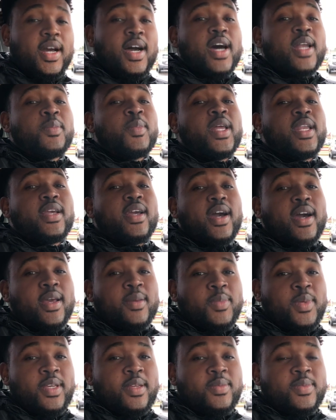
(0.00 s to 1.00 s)
automatic high
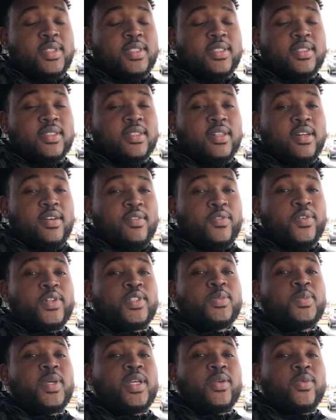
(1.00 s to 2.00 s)
beams, full
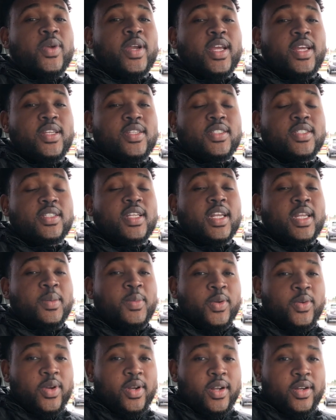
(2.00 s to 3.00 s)
speed range,
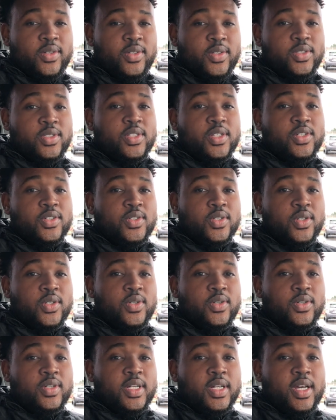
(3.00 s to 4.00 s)
dynamic radar cruise
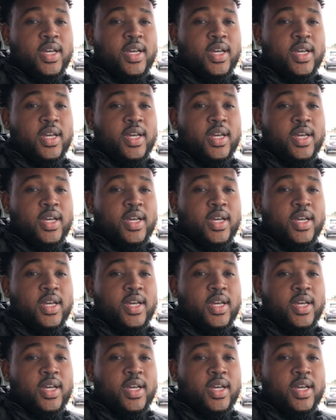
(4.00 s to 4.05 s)
control,